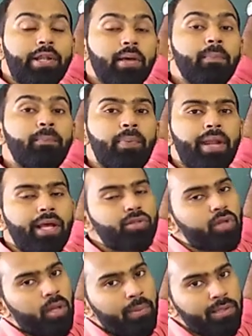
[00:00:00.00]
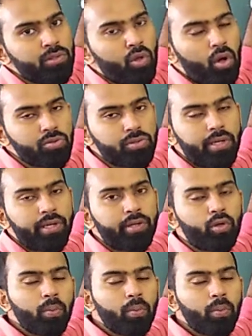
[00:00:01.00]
temperature remains constant.